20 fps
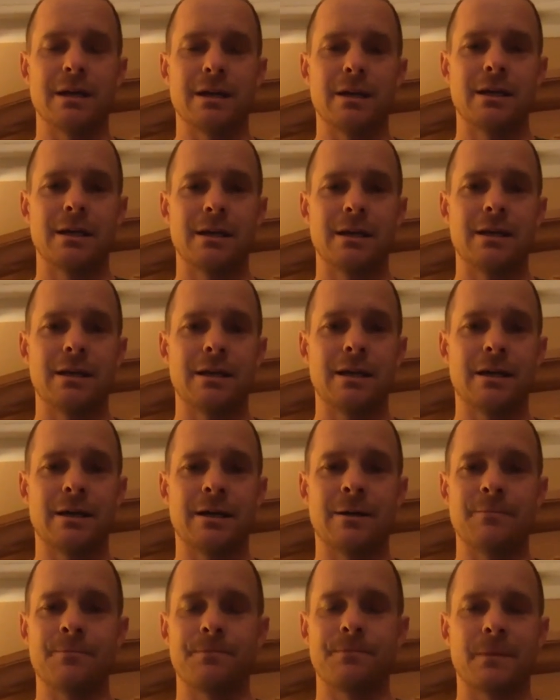
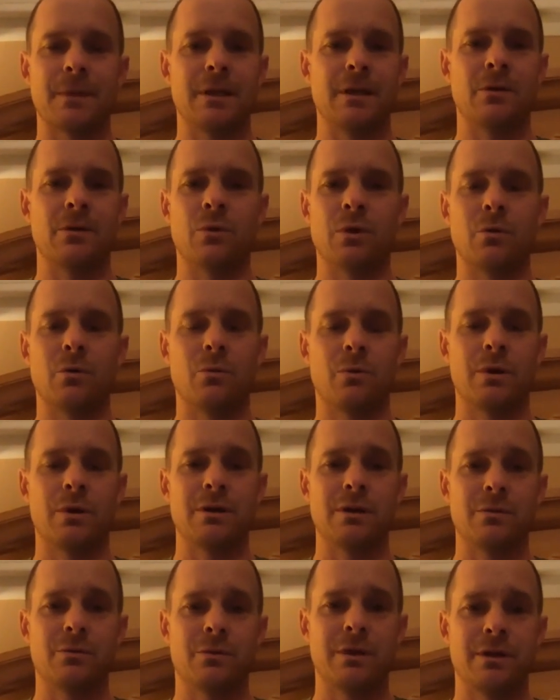yeah, what are
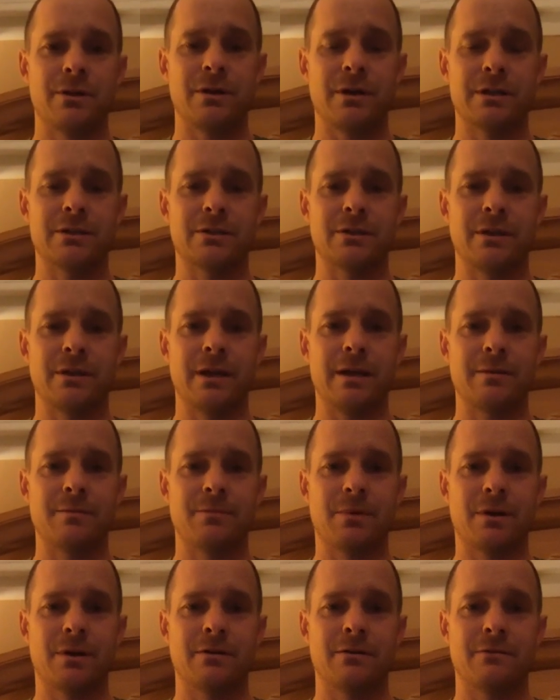your thoughts on that
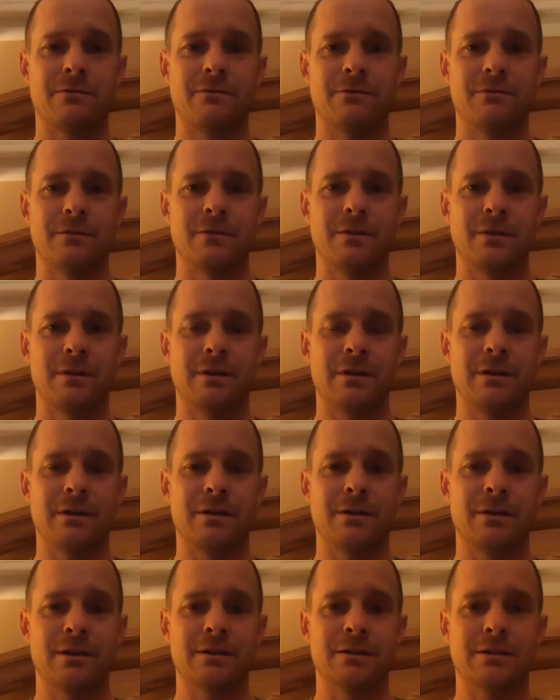part of
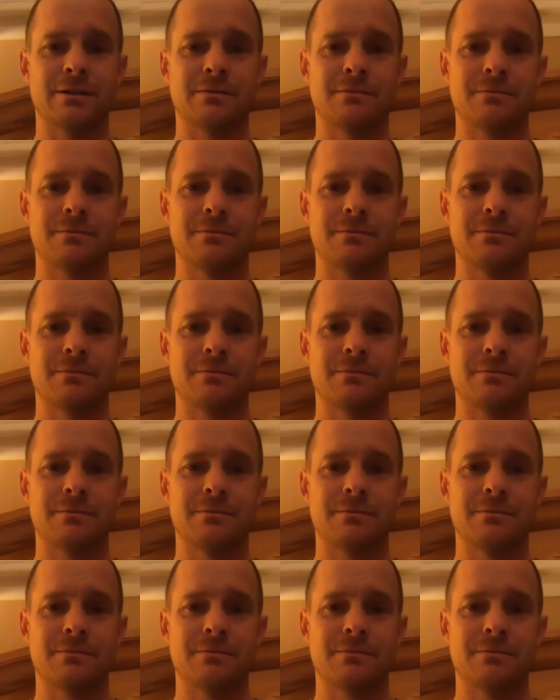things?